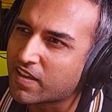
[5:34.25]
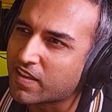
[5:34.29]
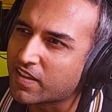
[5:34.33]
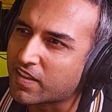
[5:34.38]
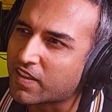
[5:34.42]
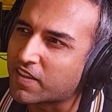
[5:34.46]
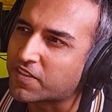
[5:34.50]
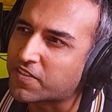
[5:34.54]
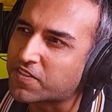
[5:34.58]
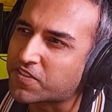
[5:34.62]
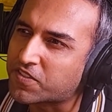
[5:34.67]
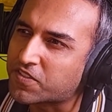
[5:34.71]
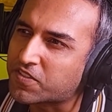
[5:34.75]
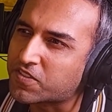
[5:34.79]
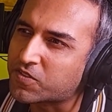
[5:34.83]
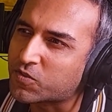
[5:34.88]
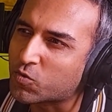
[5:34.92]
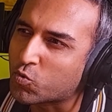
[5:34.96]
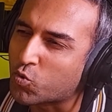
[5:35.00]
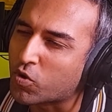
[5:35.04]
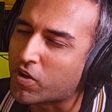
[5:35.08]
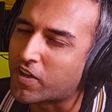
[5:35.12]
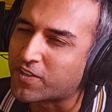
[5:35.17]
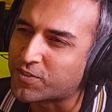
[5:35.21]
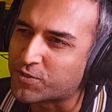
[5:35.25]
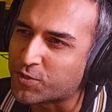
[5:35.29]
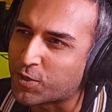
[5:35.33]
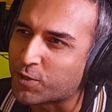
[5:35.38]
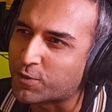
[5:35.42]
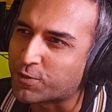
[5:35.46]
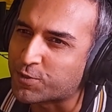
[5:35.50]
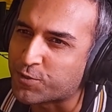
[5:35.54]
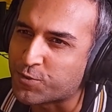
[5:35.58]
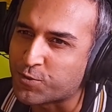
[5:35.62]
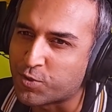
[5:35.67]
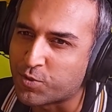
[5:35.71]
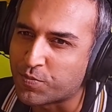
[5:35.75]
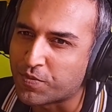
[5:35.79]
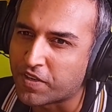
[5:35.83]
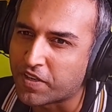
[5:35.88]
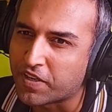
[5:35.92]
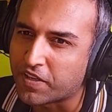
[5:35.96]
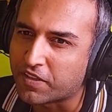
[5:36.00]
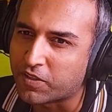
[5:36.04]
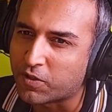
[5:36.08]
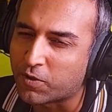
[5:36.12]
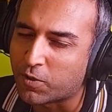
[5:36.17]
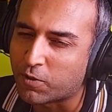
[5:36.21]
This was old school,
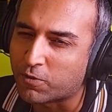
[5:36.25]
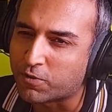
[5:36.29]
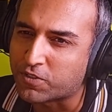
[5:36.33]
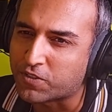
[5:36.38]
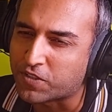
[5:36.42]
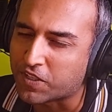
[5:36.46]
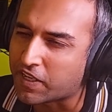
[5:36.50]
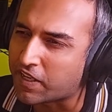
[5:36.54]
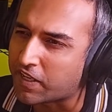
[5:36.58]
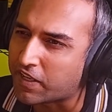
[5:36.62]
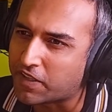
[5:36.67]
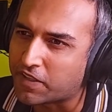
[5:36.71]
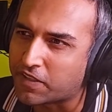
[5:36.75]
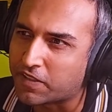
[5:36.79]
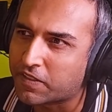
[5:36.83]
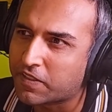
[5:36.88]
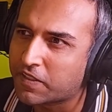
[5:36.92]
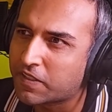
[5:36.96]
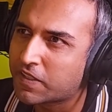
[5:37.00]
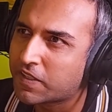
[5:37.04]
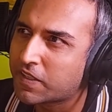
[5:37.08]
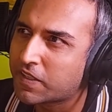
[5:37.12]
man. The whole style.